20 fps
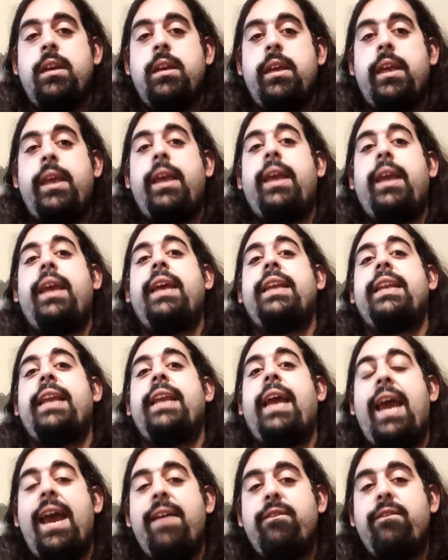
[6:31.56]
in
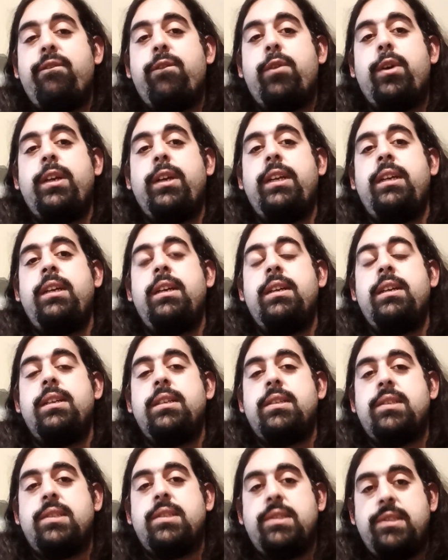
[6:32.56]
every
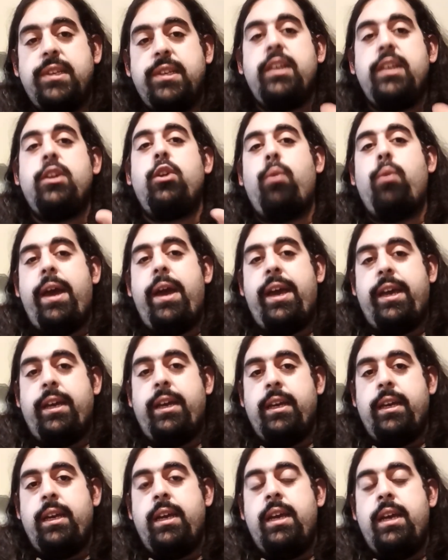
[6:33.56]
single way,
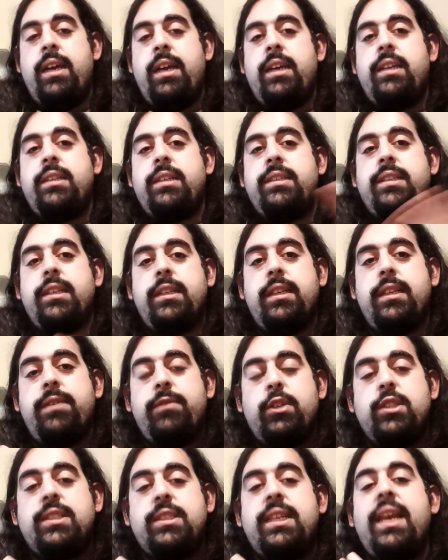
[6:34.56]

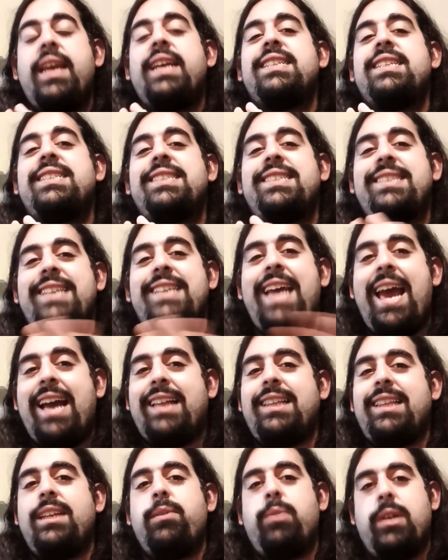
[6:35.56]
delivers
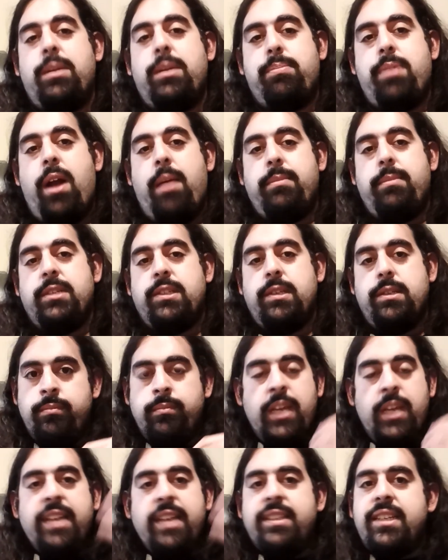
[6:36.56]
exactly what it promises.
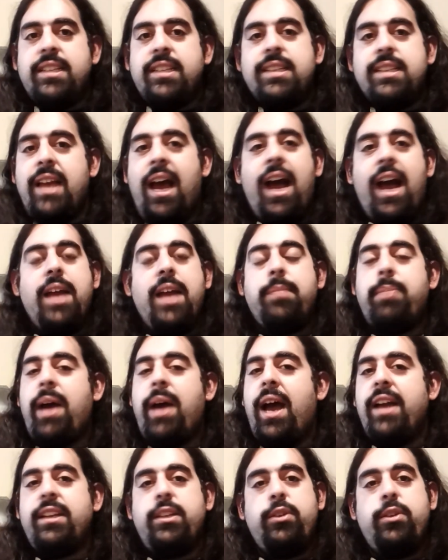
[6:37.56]
It doesn't hide
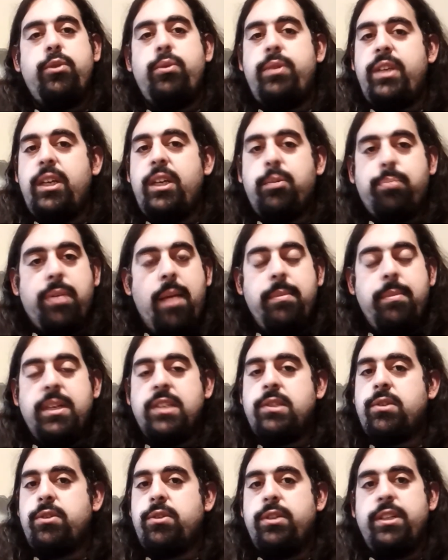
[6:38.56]
behind a unique premise
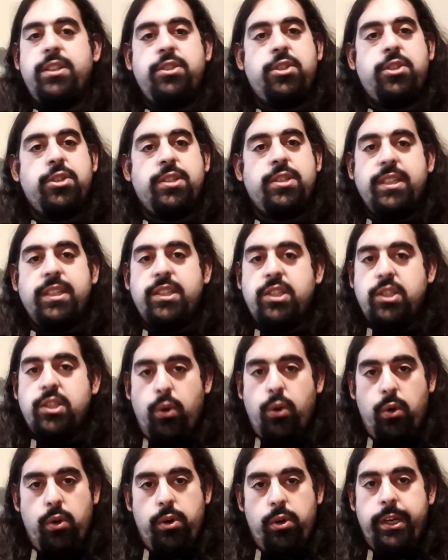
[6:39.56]
or an interesting
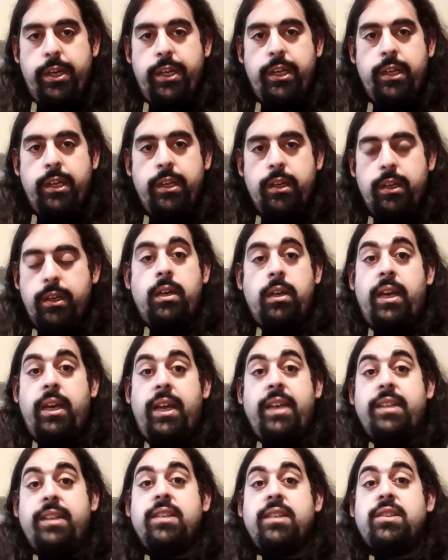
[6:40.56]
story. It
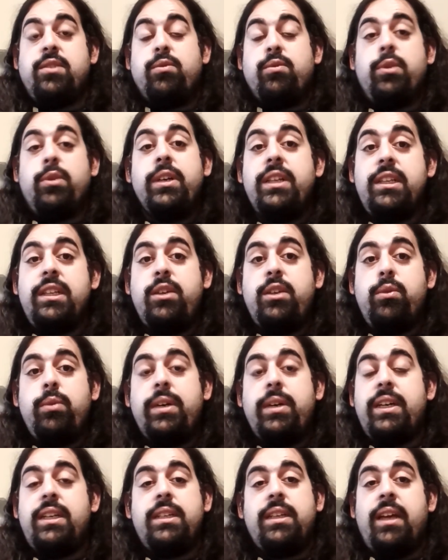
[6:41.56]
doesn't reel you
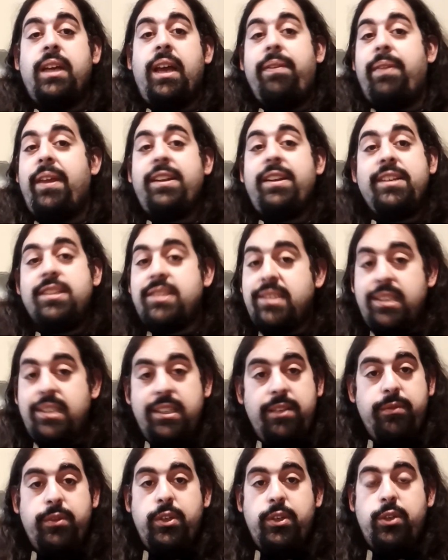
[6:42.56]
in and then deceive
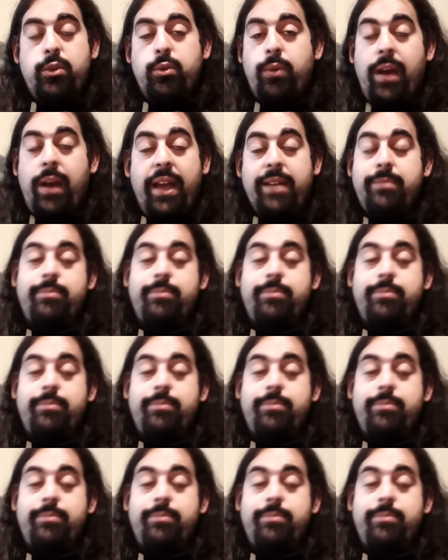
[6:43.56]
you, and